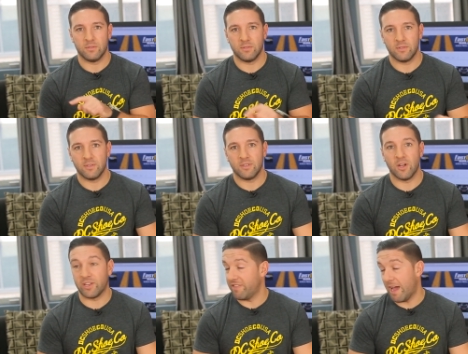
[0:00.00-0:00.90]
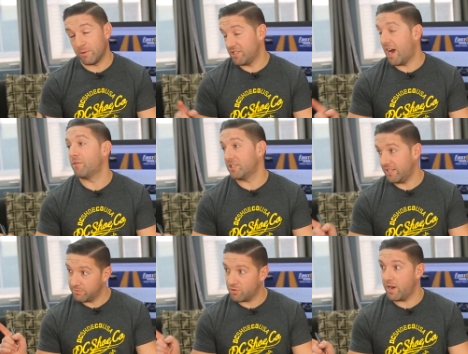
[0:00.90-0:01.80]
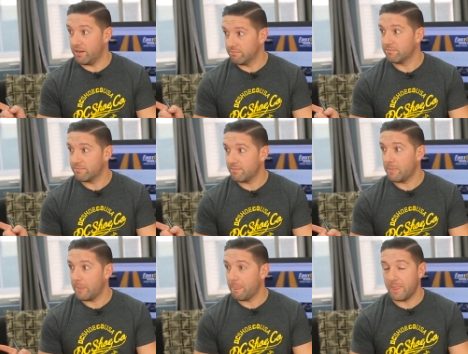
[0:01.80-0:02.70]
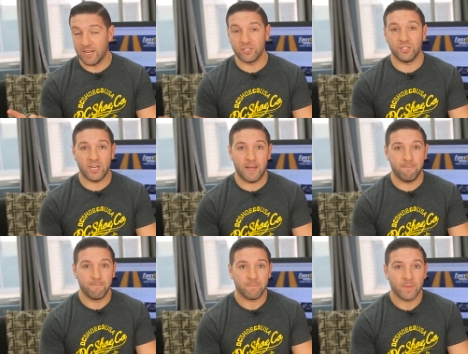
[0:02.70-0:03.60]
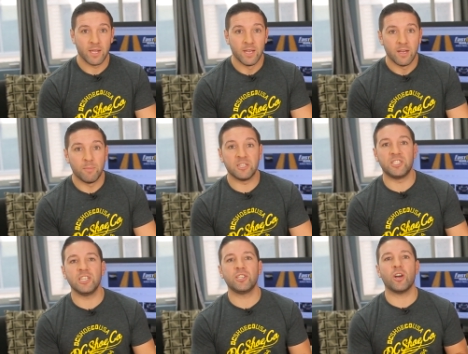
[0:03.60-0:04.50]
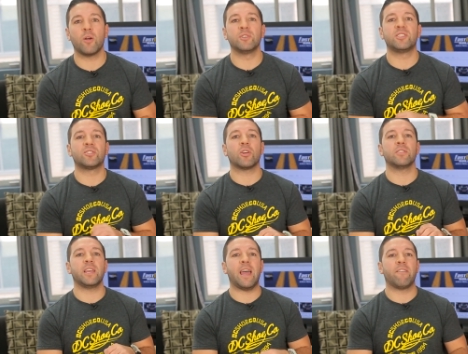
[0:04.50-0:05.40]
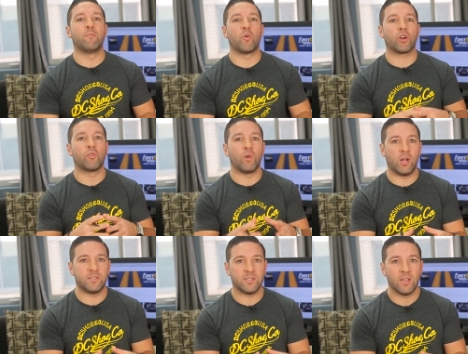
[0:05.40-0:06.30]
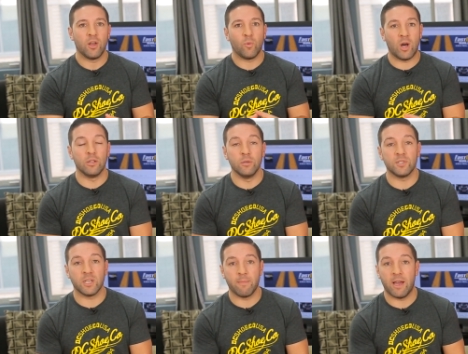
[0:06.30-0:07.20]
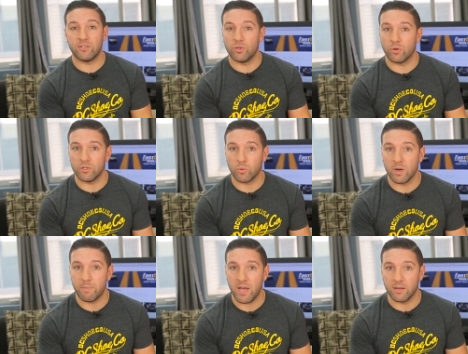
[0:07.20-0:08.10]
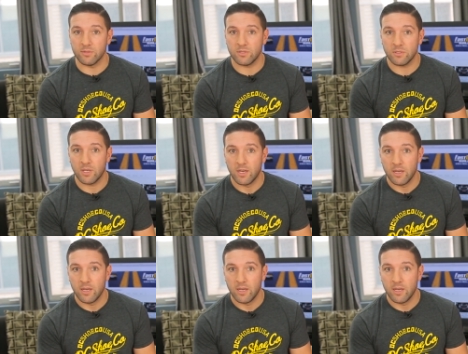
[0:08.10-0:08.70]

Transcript: torque. Okay, that was not rusty. That was great. Thanks. Excellent job. But the GTR would certainly have more grunt while losing about 220 pounds.